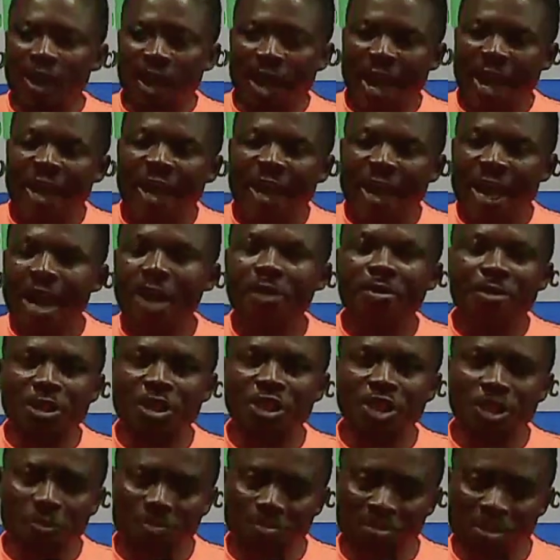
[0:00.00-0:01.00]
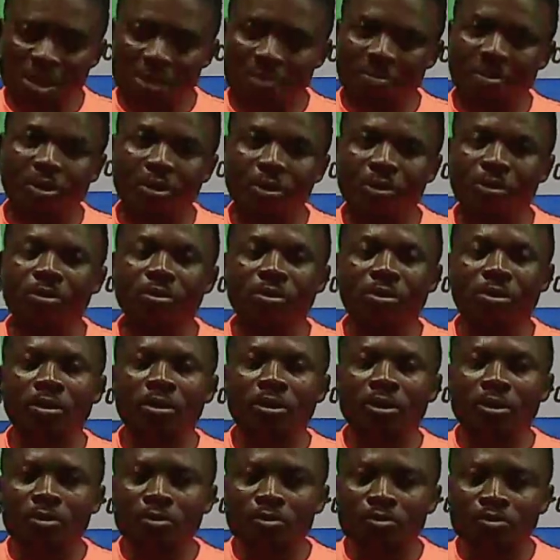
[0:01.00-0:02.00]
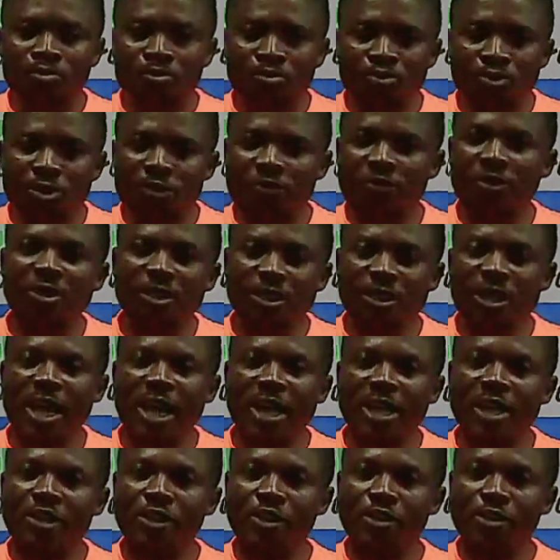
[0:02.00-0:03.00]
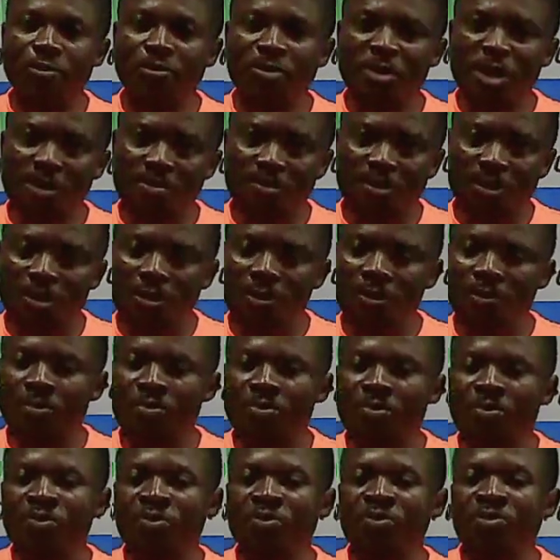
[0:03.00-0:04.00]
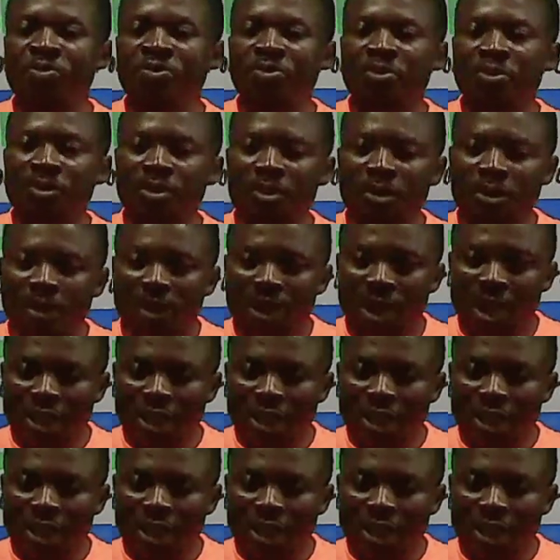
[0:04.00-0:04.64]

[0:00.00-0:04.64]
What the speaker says: encouraging people, prophesying to people,